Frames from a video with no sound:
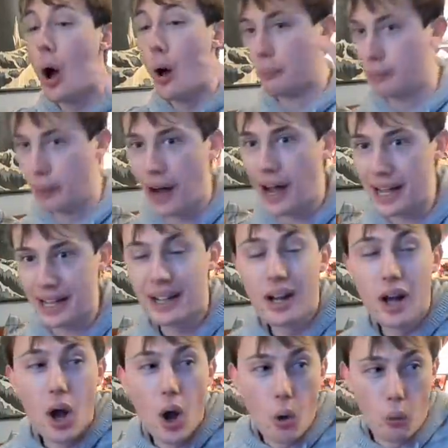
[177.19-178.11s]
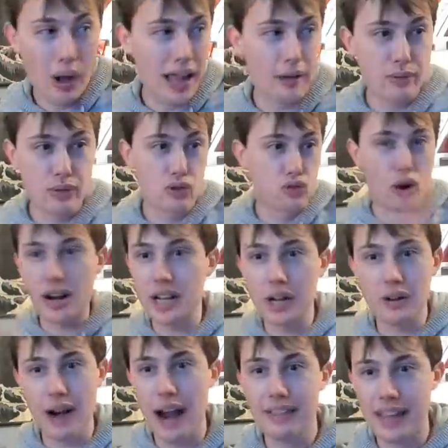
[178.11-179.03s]
But while I was running
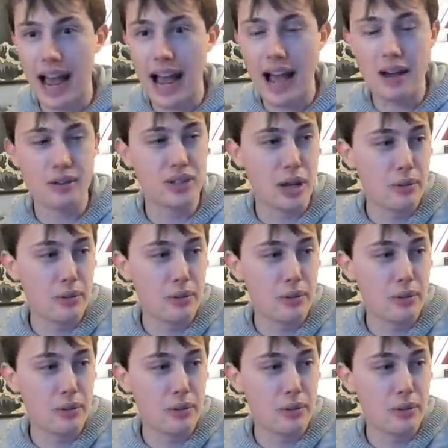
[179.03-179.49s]
around the house.